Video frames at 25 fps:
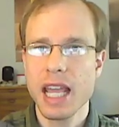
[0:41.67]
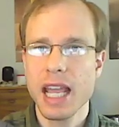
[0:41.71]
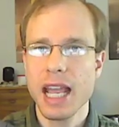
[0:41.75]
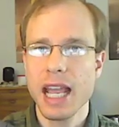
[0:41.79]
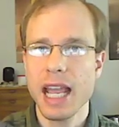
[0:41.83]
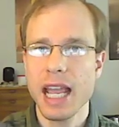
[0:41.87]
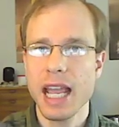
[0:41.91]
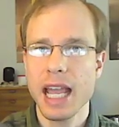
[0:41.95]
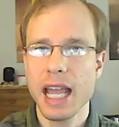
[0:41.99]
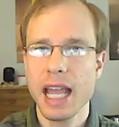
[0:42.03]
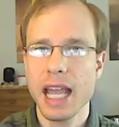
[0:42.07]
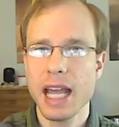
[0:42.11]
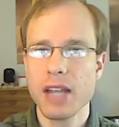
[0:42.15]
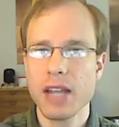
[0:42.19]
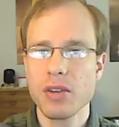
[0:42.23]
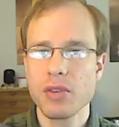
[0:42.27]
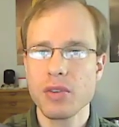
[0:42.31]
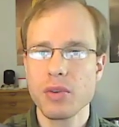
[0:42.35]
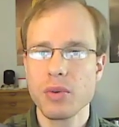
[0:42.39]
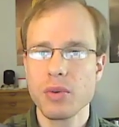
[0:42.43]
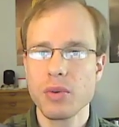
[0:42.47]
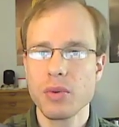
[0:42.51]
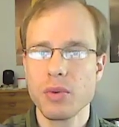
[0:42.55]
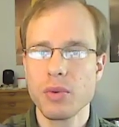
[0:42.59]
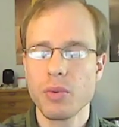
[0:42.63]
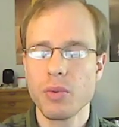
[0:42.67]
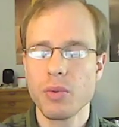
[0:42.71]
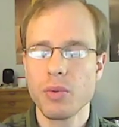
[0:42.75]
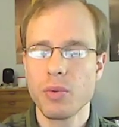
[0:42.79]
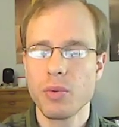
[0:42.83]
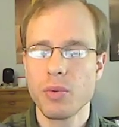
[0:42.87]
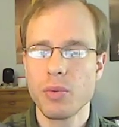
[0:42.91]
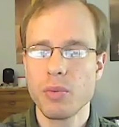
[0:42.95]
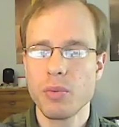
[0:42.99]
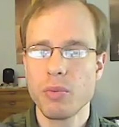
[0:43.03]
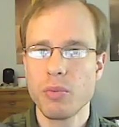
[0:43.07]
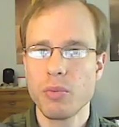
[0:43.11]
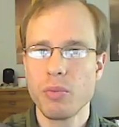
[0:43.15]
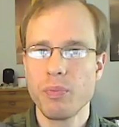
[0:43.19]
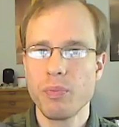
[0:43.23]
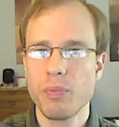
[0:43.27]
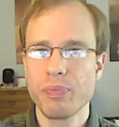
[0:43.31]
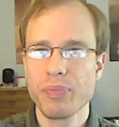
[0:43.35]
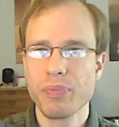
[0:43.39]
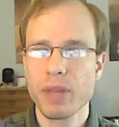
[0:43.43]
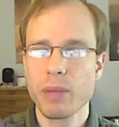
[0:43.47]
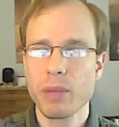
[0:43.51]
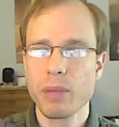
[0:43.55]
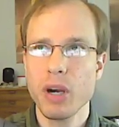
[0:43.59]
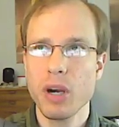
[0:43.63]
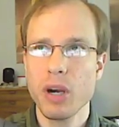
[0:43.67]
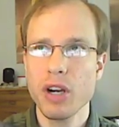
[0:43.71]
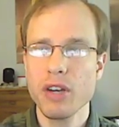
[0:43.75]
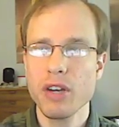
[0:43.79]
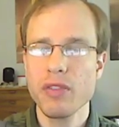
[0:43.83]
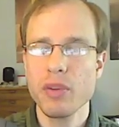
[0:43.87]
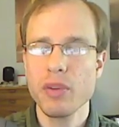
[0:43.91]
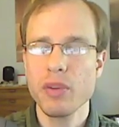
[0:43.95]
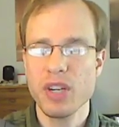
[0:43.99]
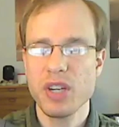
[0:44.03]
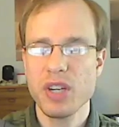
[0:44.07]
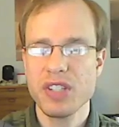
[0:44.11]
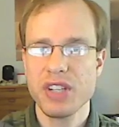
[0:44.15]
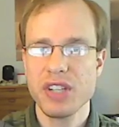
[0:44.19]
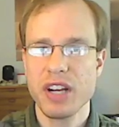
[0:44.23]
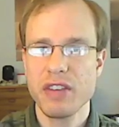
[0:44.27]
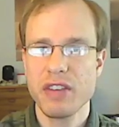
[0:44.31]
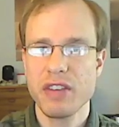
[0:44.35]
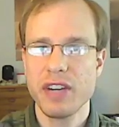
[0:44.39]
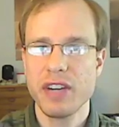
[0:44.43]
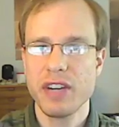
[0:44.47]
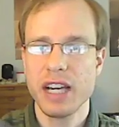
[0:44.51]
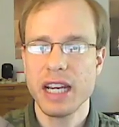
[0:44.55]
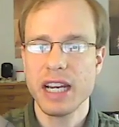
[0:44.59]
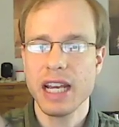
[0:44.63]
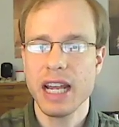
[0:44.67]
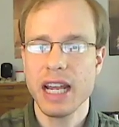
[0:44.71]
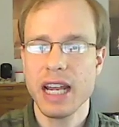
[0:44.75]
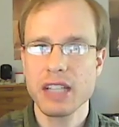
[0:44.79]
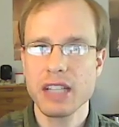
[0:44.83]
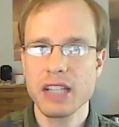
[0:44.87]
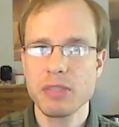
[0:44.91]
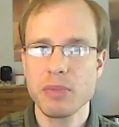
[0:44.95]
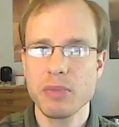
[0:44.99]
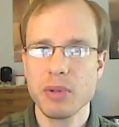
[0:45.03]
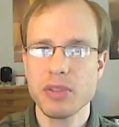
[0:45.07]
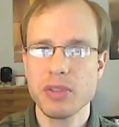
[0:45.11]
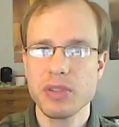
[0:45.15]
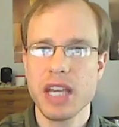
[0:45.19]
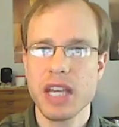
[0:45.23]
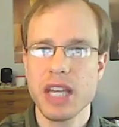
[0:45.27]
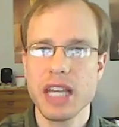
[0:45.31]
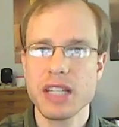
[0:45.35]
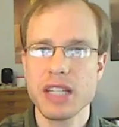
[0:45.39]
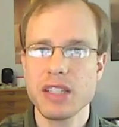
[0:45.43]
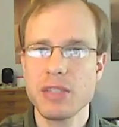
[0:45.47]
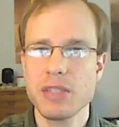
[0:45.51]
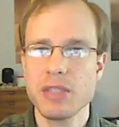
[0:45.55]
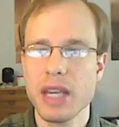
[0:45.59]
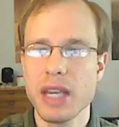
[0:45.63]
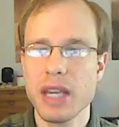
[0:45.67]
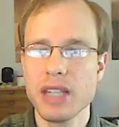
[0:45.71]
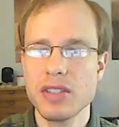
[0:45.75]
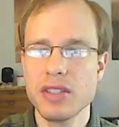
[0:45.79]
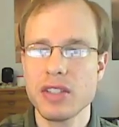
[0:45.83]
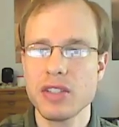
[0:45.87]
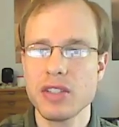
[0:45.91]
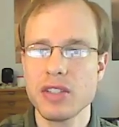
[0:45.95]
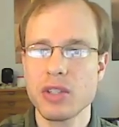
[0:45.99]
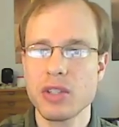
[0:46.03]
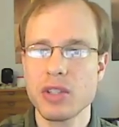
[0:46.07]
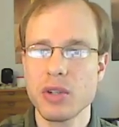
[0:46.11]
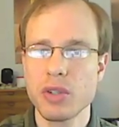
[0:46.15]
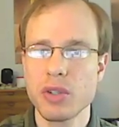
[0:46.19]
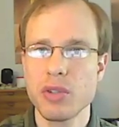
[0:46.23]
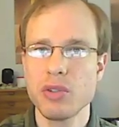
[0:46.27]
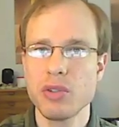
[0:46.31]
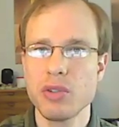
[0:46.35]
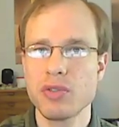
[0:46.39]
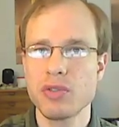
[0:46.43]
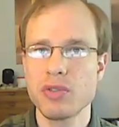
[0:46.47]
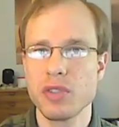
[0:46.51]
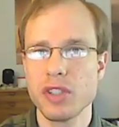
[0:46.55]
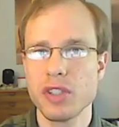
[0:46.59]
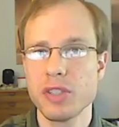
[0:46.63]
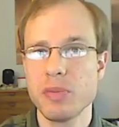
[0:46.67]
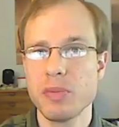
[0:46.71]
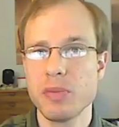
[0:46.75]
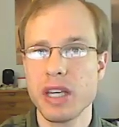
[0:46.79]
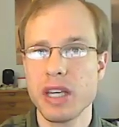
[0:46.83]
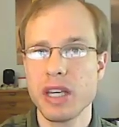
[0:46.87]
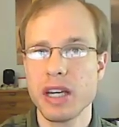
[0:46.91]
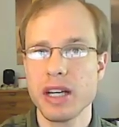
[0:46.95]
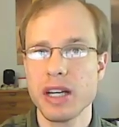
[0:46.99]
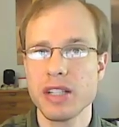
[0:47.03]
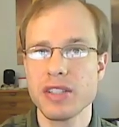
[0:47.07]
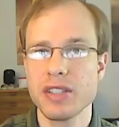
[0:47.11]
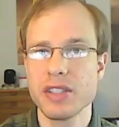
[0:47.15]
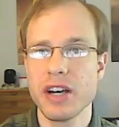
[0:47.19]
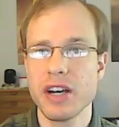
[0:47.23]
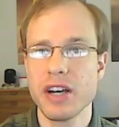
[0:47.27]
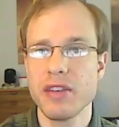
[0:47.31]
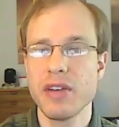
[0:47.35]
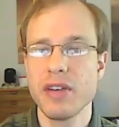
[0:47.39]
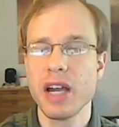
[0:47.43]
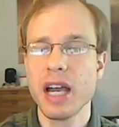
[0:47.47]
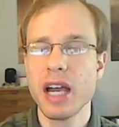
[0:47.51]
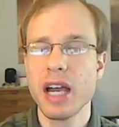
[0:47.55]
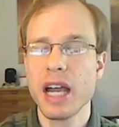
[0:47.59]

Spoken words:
And part of the reason I find expose and spaces so useful is because of